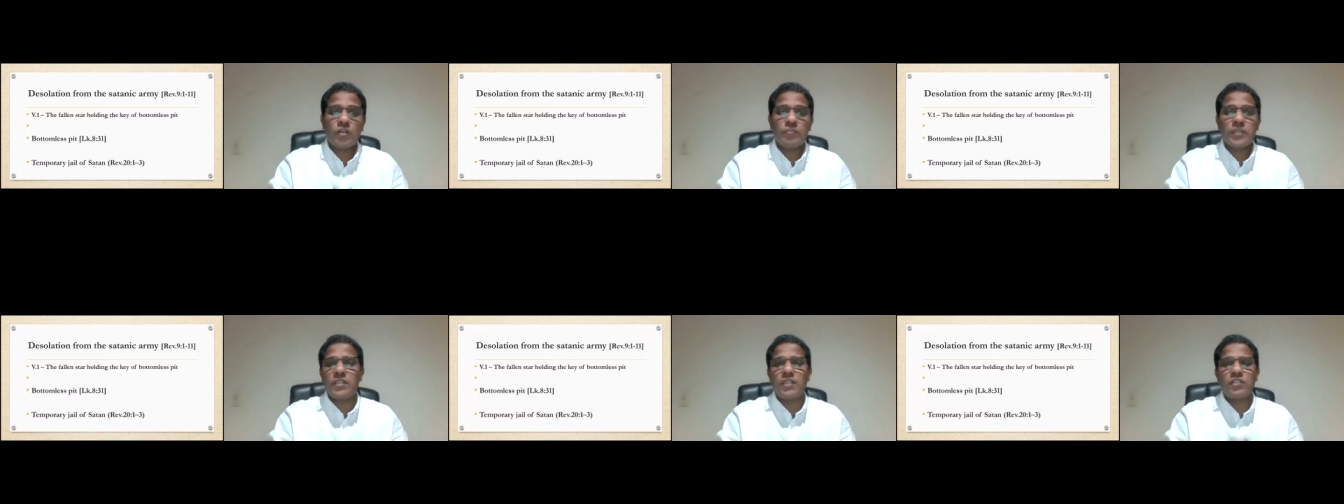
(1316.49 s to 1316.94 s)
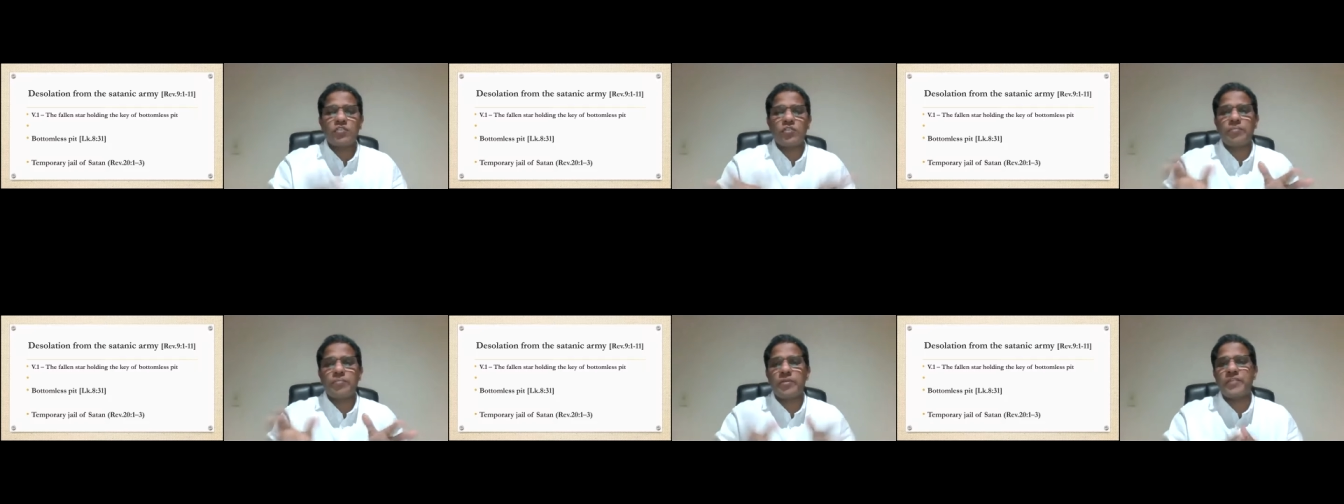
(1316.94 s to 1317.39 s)
but there is no
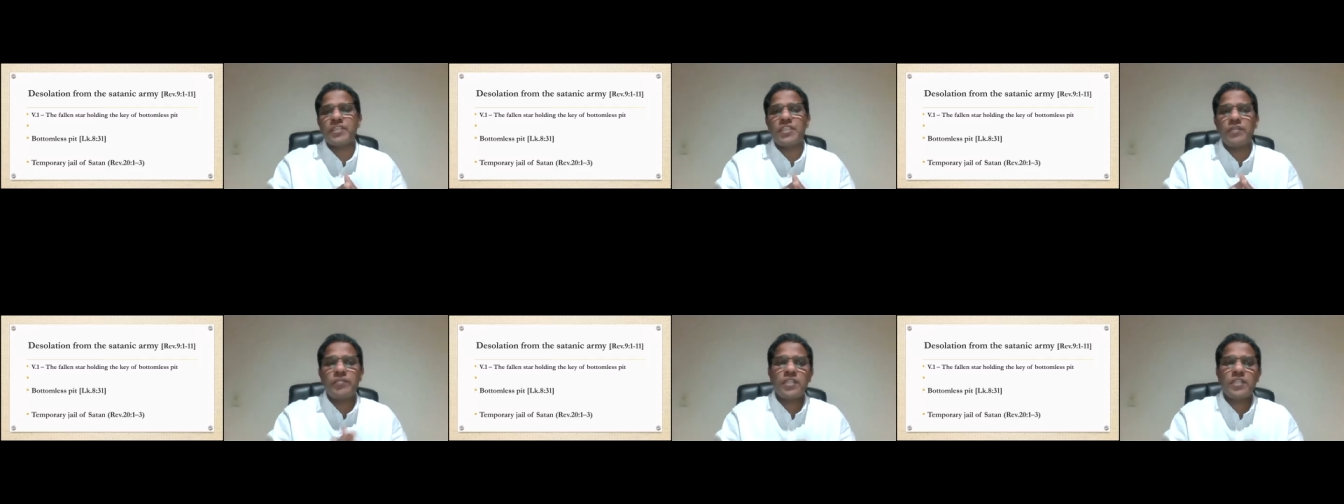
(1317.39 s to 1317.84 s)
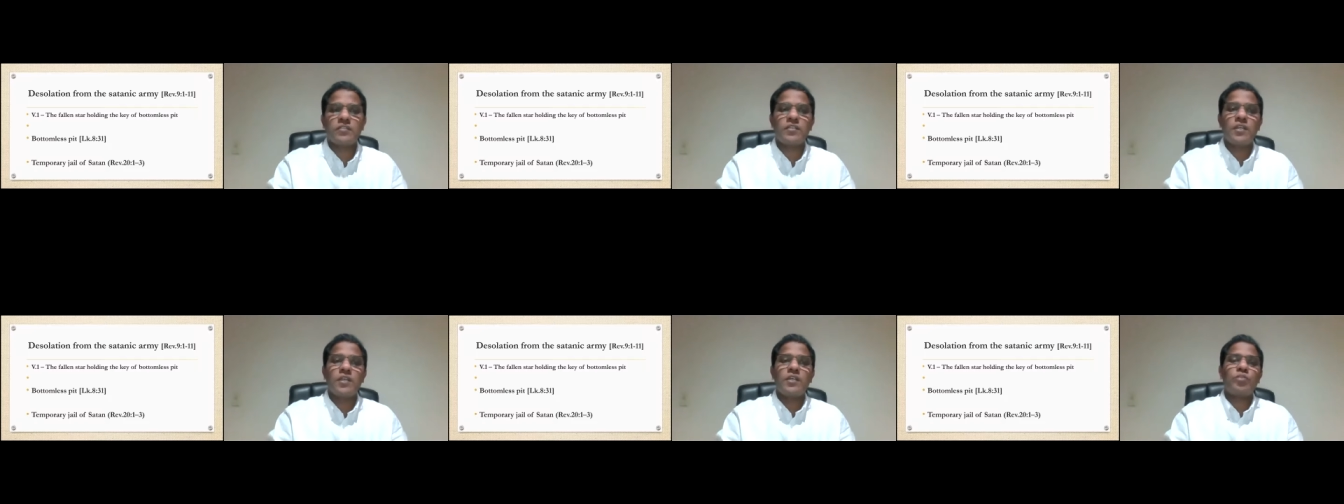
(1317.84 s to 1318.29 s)
perfect evidence
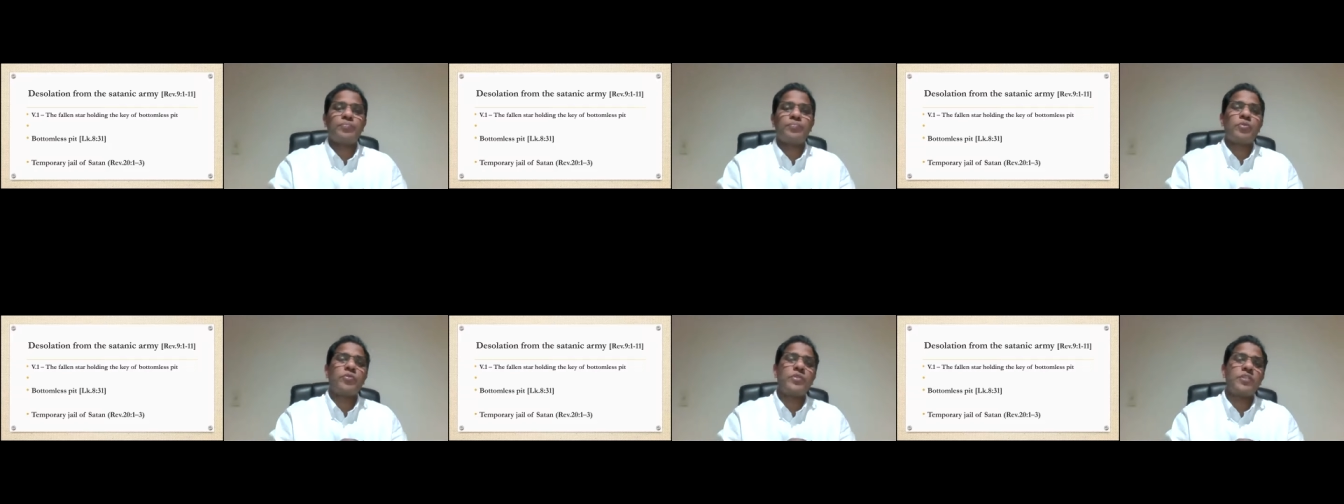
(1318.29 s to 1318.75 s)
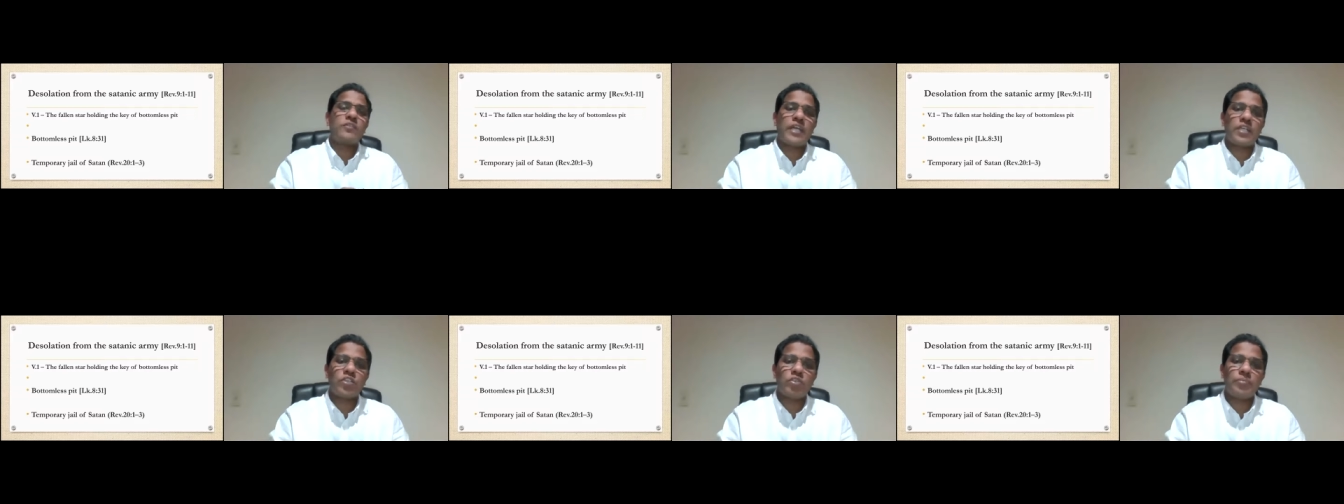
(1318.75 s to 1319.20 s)
to prove this
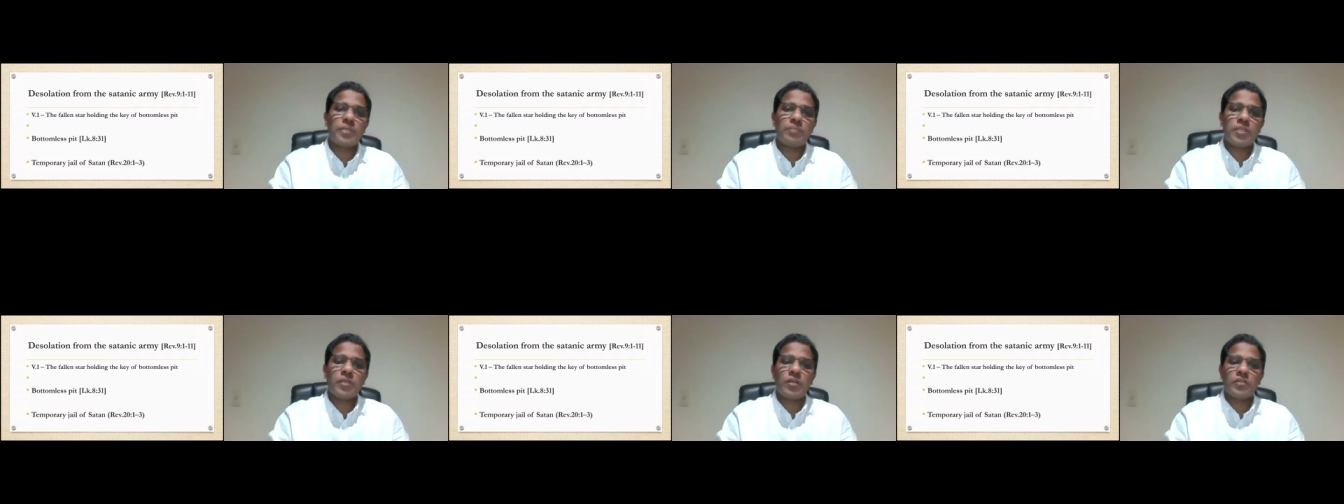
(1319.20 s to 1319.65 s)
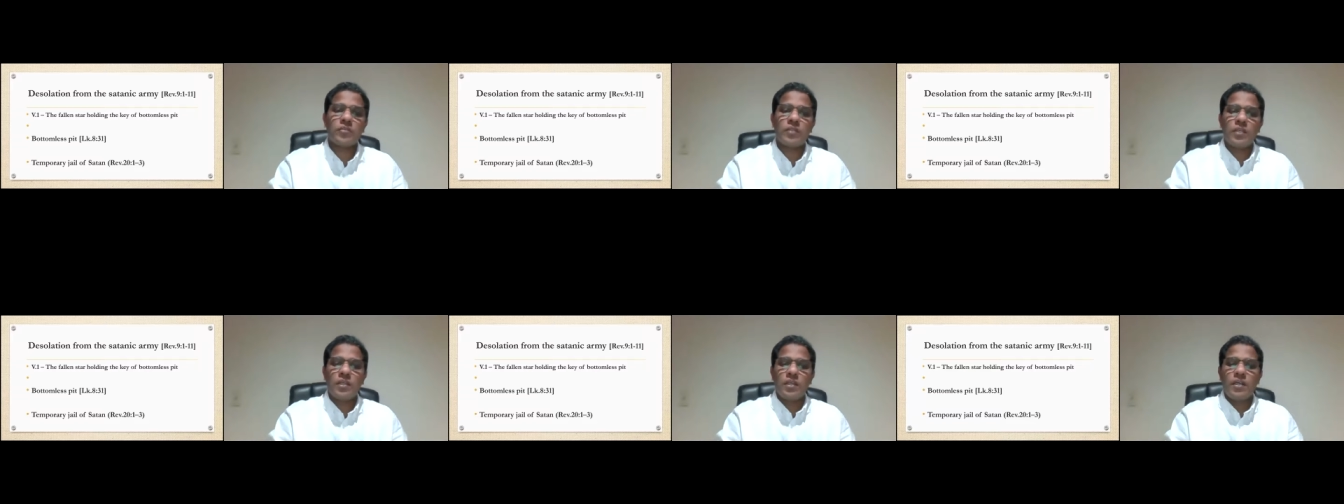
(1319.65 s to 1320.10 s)
argument because
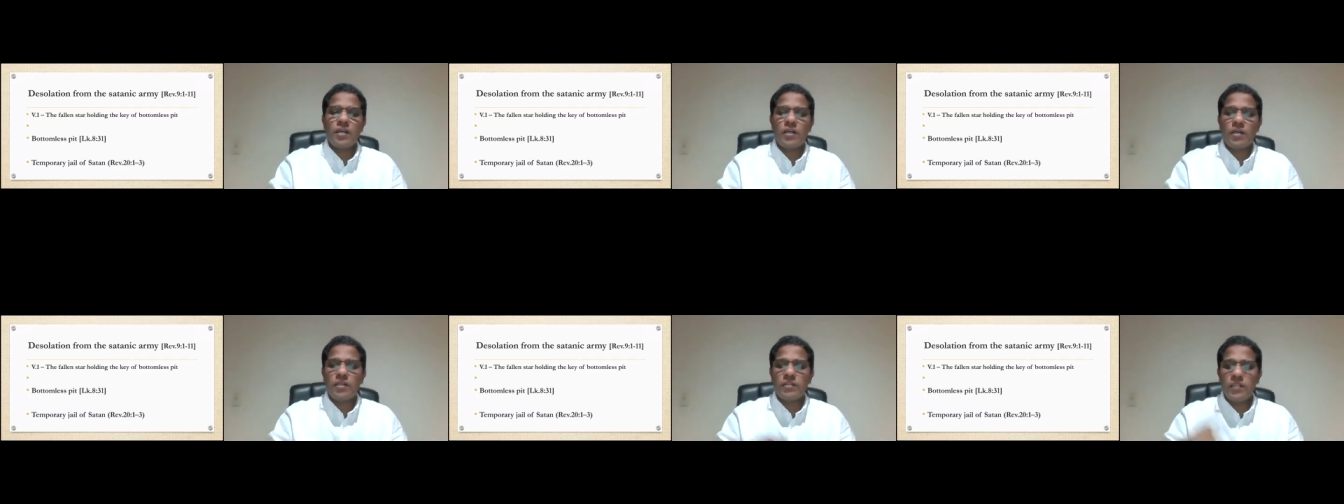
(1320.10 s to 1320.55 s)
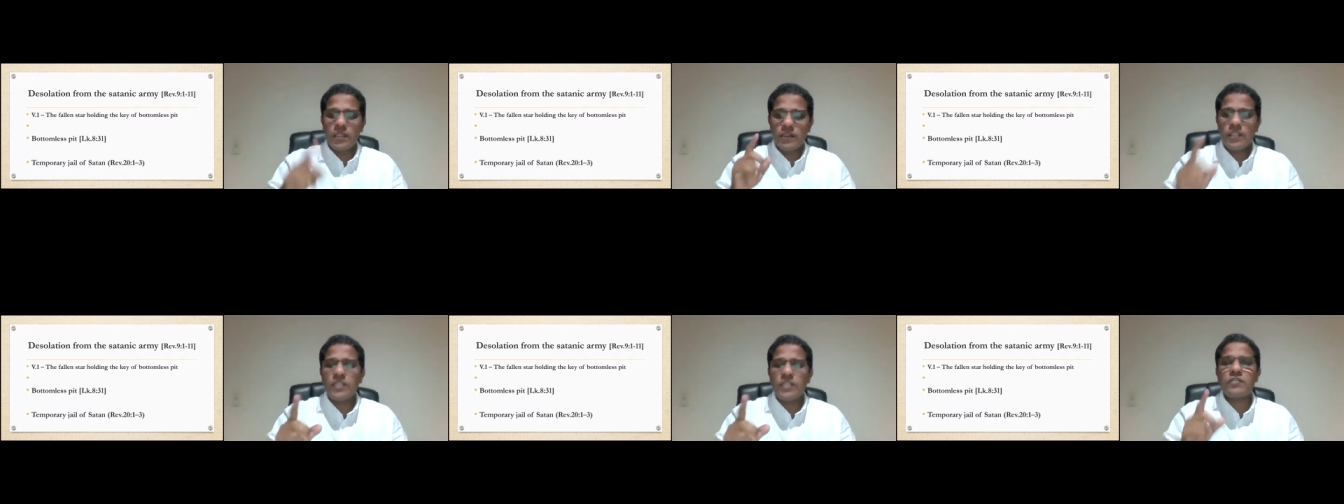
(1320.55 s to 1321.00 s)
uh, there
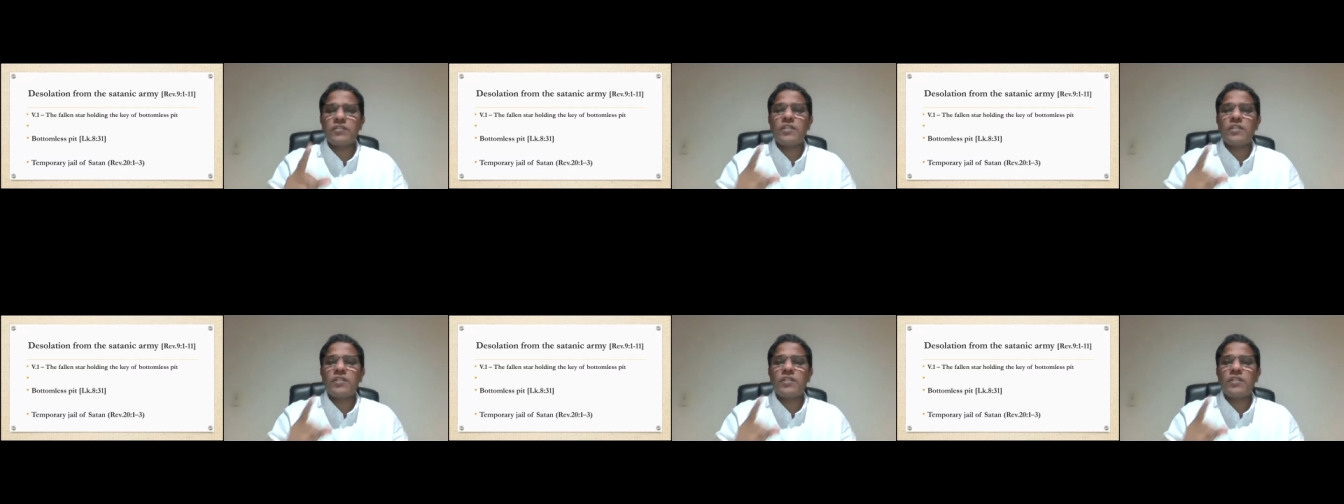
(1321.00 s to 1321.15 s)
is